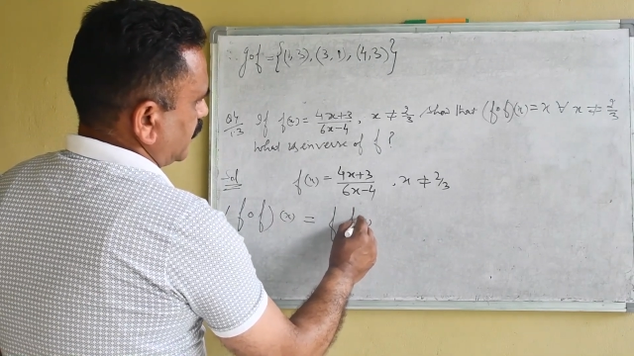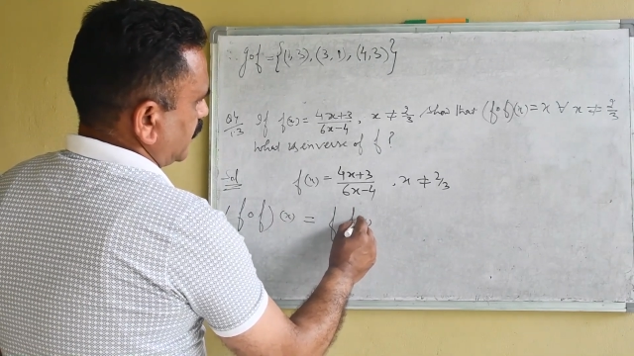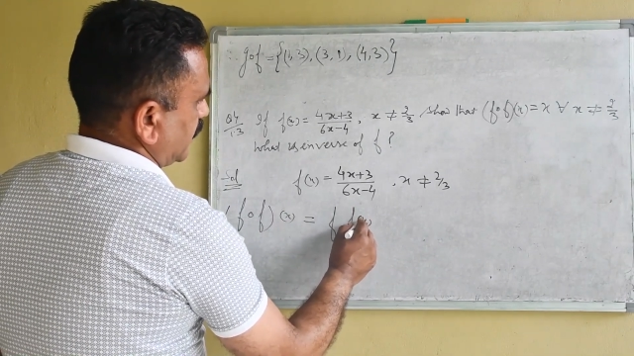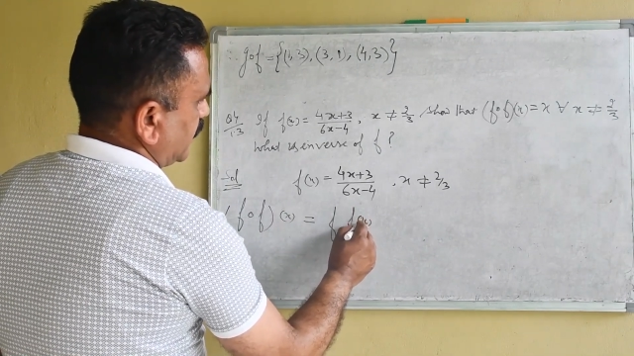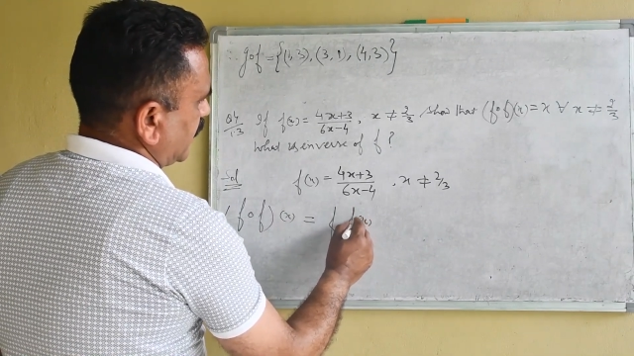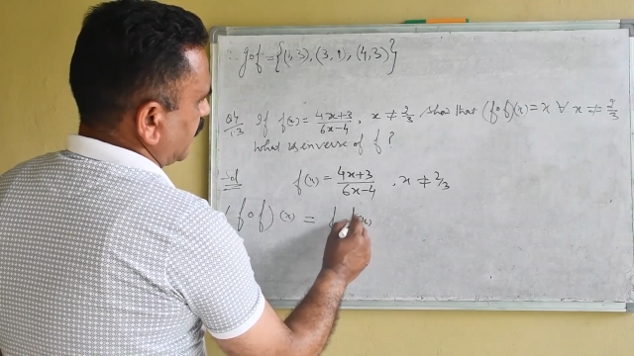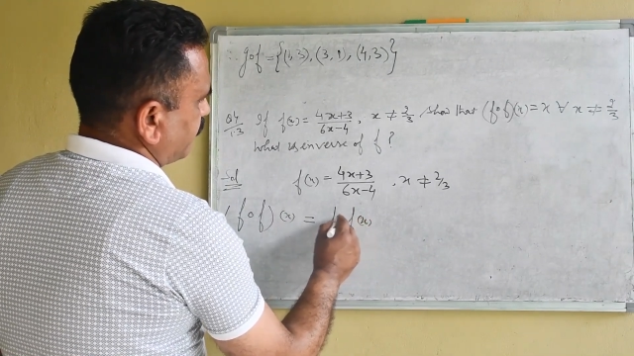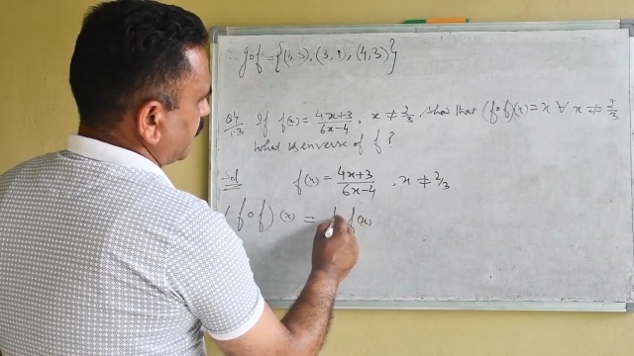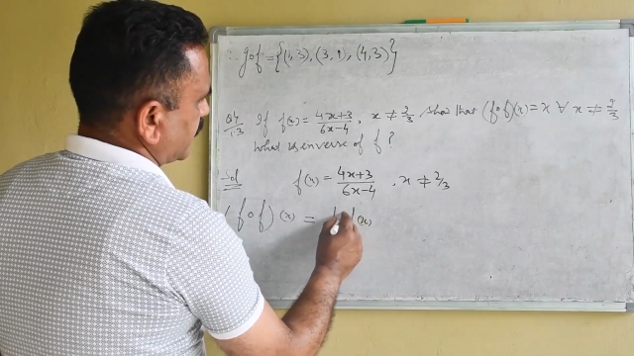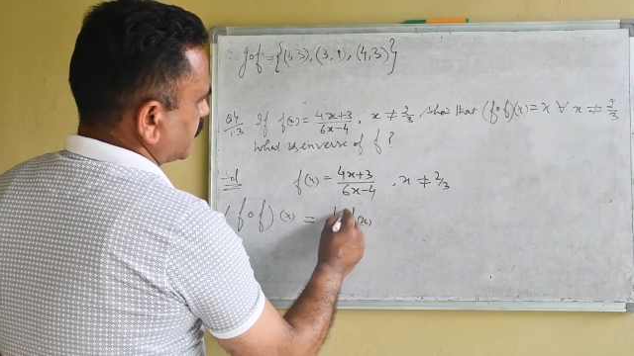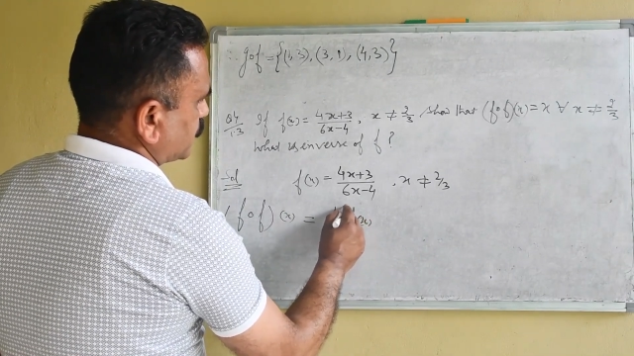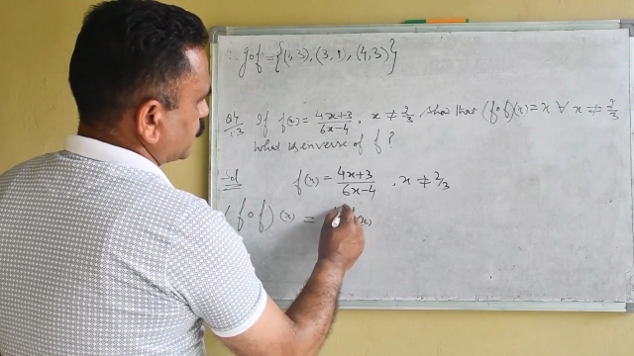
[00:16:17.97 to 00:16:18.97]
In
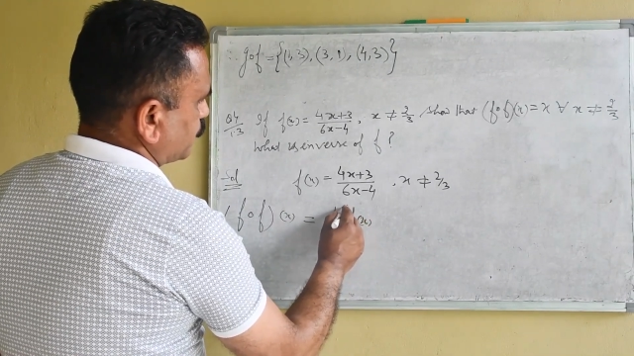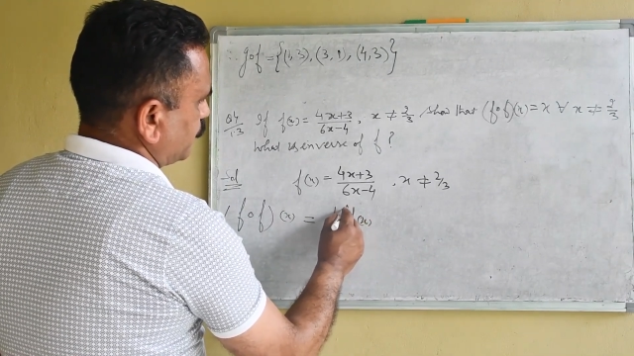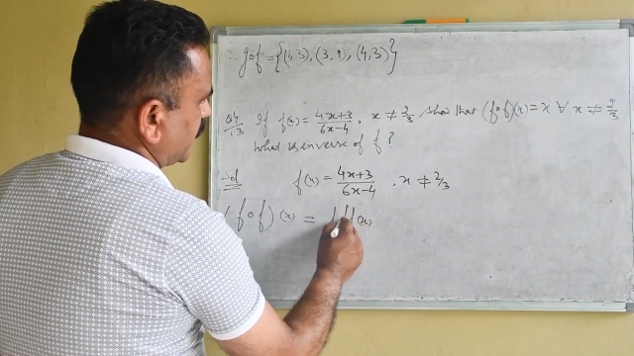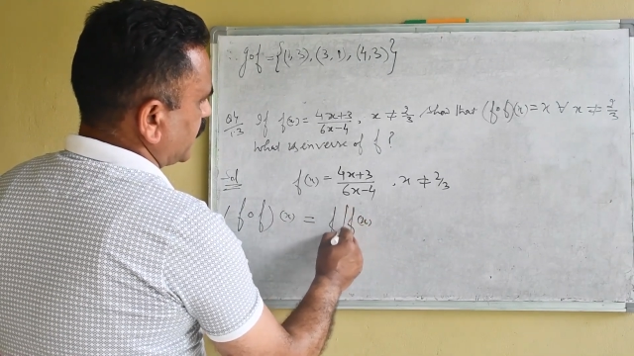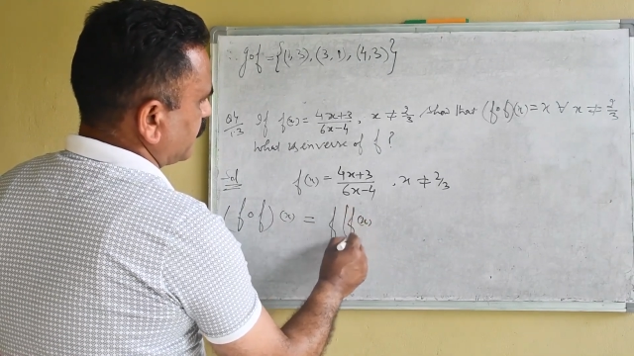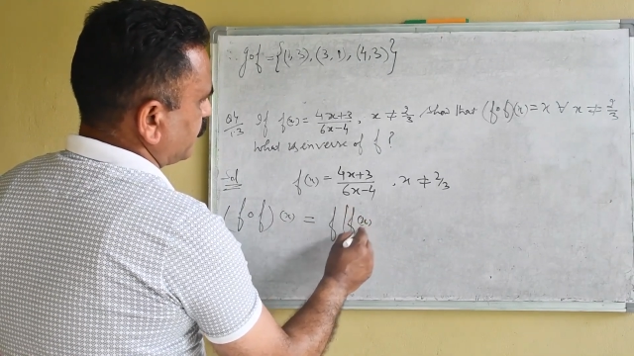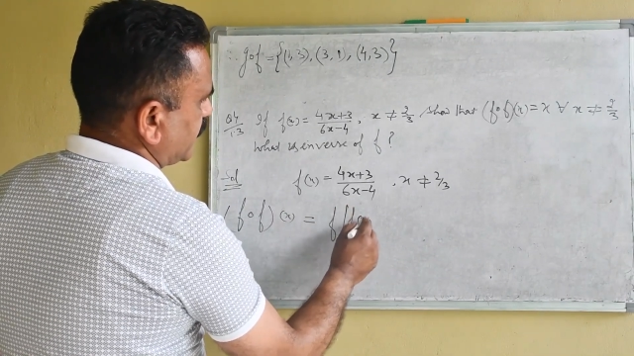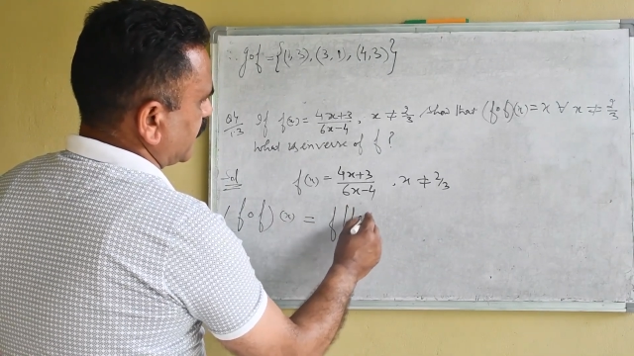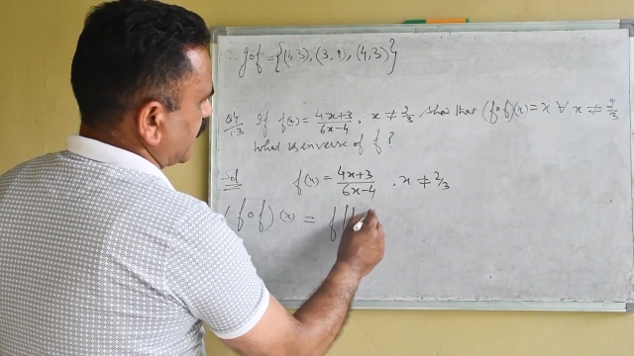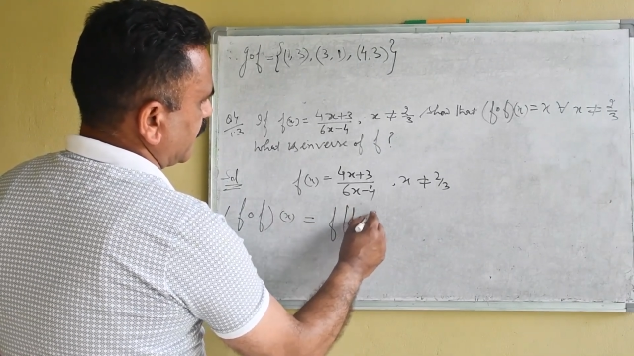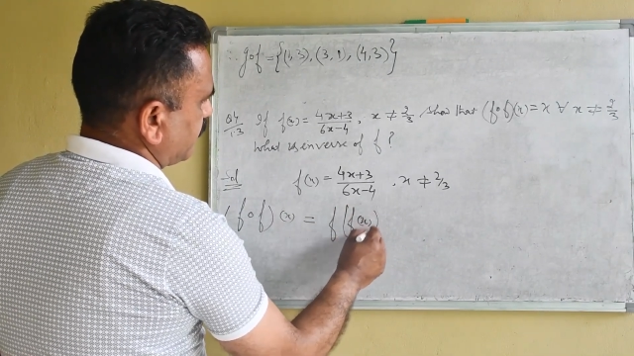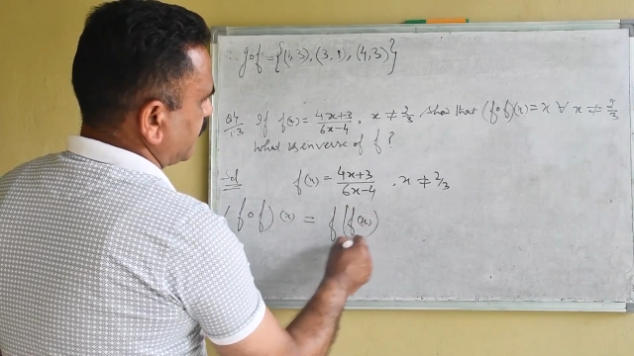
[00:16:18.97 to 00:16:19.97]
fx, where we
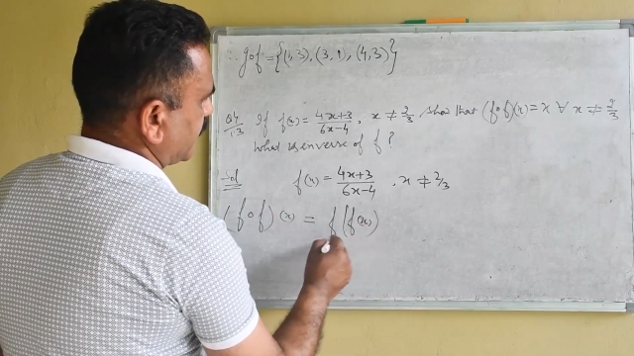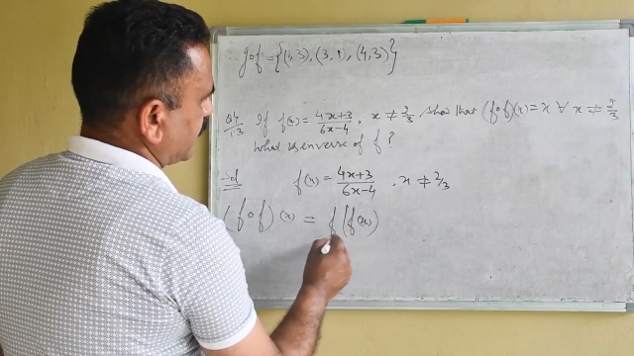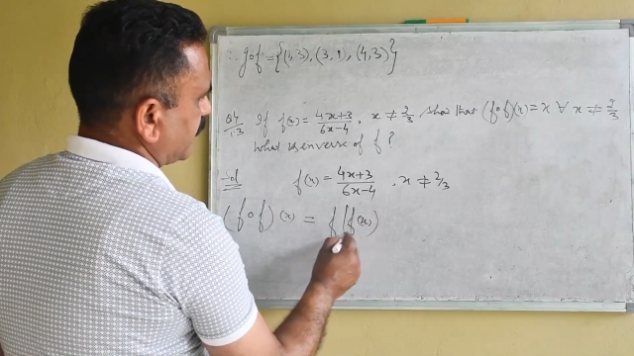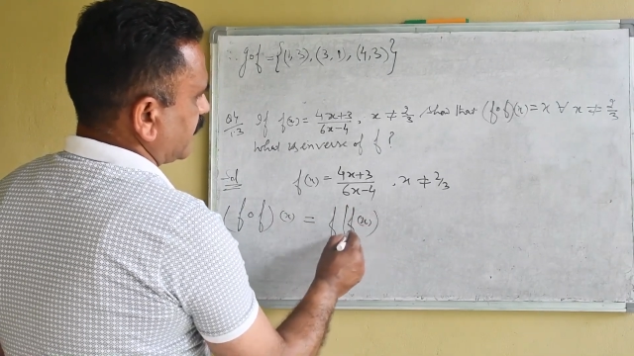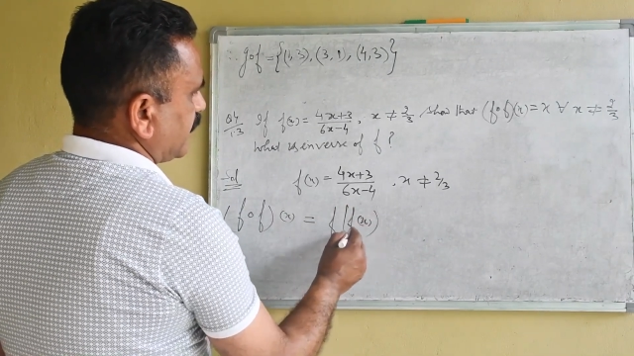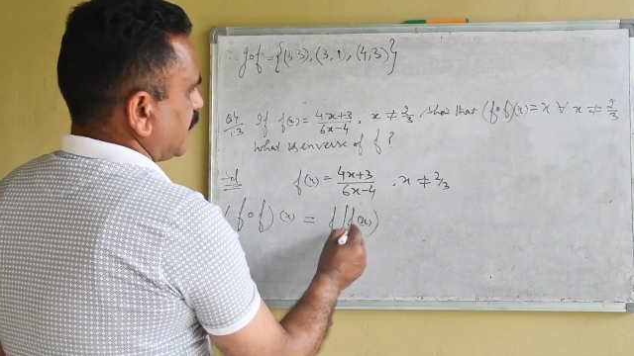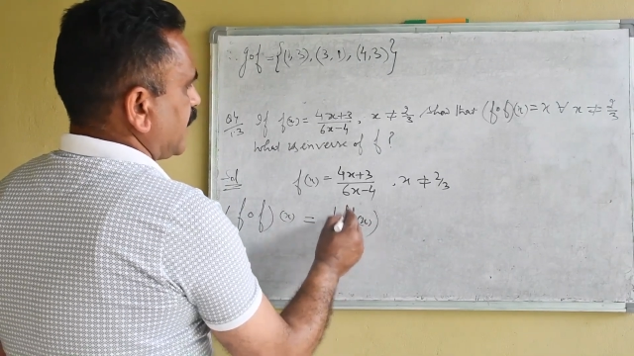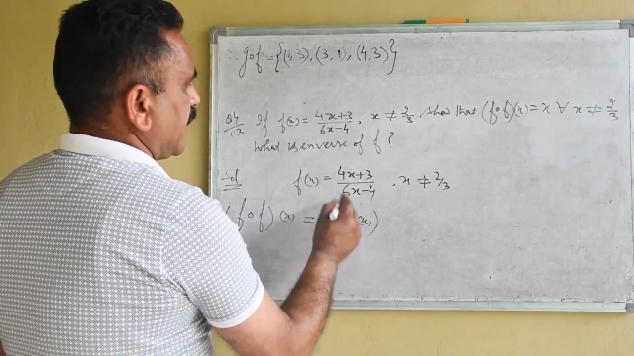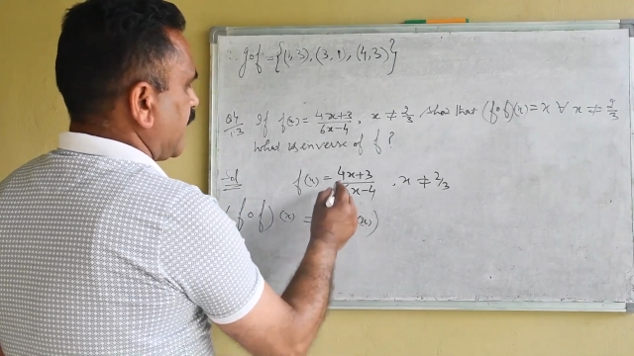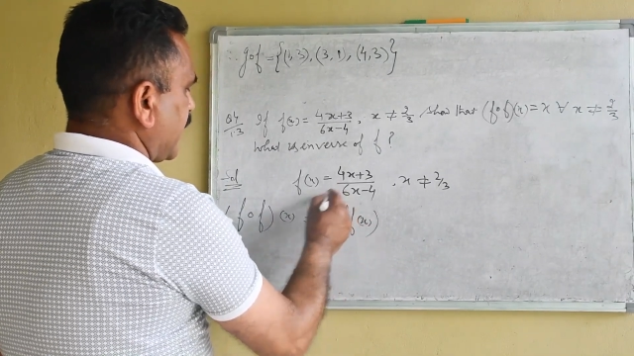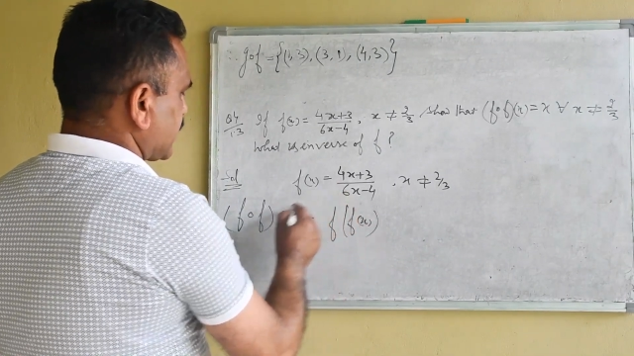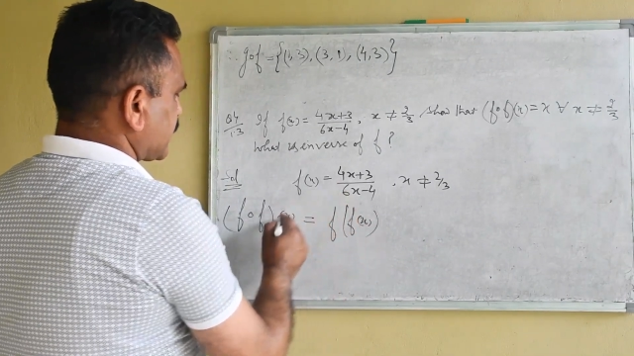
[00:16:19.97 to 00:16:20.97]
are having
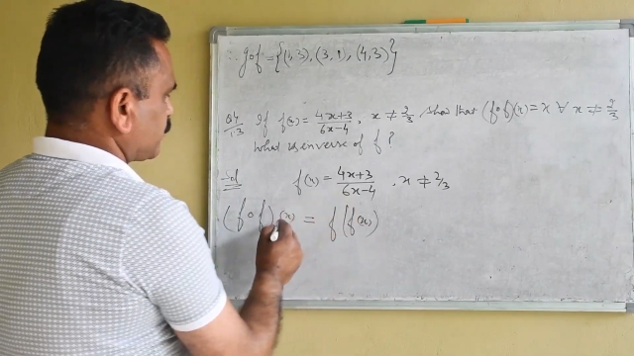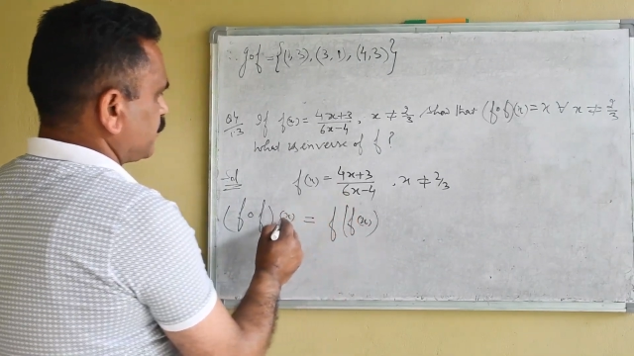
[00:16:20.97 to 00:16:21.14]
x,